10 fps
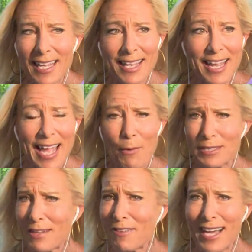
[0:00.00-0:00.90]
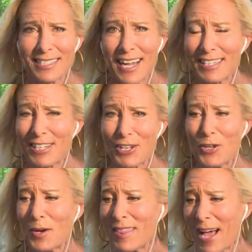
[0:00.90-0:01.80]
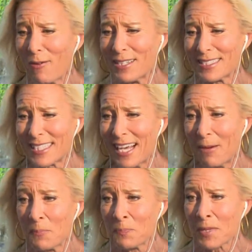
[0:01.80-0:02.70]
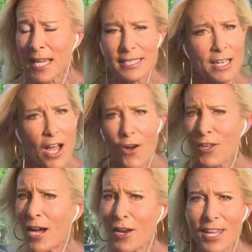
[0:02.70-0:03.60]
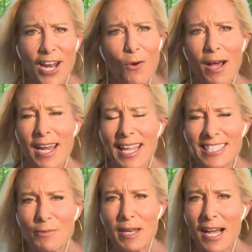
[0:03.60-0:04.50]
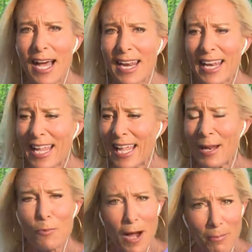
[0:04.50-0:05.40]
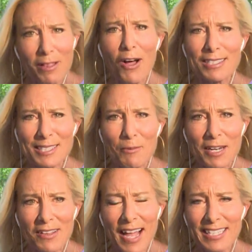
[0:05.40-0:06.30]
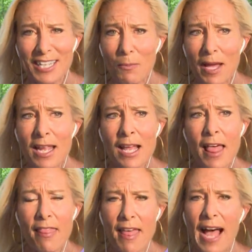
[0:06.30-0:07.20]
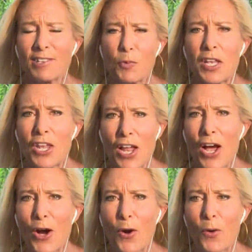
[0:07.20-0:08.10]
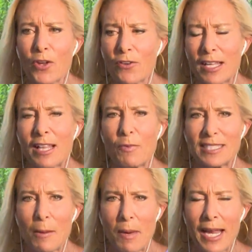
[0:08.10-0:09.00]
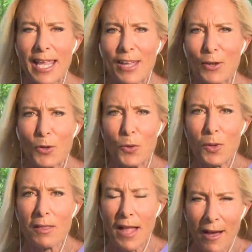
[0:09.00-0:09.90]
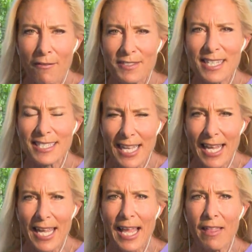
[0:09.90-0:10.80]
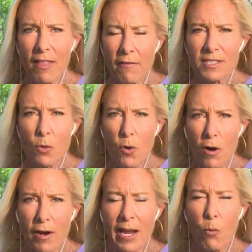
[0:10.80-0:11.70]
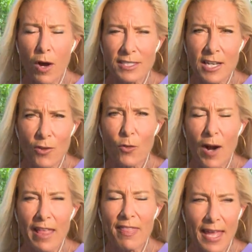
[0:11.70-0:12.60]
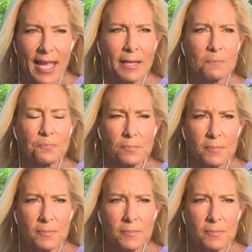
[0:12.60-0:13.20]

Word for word: end of the day was advised not to do. And that was, um, he said, no, you, you know what, it needs to be done. And it, and it probably lost him reelection. But that's when you you know, you're dealing with somebody who loves the city and loves the work and wants to do the right thing